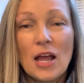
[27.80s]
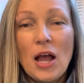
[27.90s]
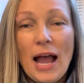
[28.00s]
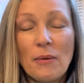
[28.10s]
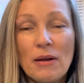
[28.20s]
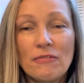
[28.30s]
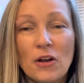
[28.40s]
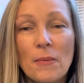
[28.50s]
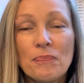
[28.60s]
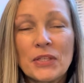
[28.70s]

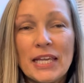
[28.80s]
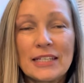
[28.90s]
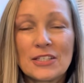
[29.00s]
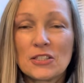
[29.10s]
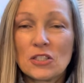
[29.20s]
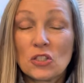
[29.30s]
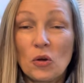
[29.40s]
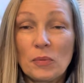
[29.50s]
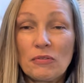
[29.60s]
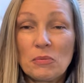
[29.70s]
However, it doesn't
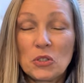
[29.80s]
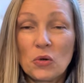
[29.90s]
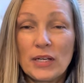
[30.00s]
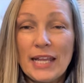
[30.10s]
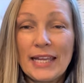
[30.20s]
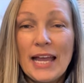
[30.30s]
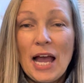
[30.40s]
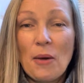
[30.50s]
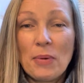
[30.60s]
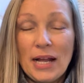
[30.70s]
stop me from joining
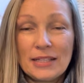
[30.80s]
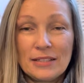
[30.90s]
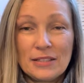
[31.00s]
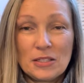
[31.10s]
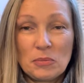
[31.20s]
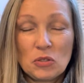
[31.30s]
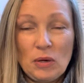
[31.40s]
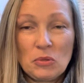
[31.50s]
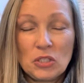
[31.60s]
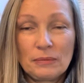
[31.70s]
a pattern
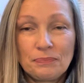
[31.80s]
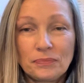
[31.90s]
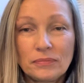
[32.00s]
subscription.